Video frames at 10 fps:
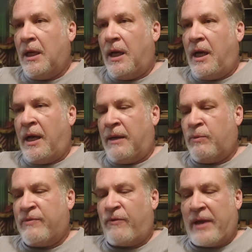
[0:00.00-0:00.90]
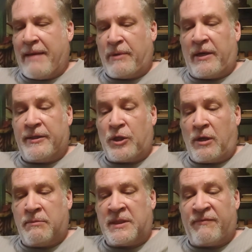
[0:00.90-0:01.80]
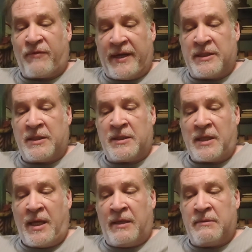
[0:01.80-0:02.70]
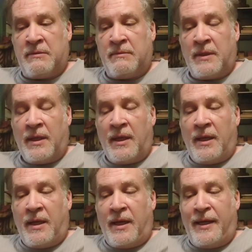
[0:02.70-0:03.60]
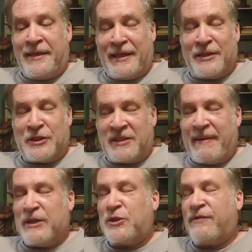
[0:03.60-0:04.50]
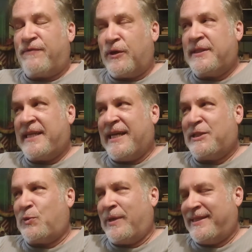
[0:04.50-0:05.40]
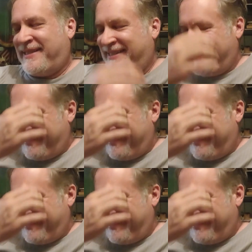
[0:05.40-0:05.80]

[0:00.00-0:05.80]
with vocabulary terms and phrases in English and Spanish. So the first test was,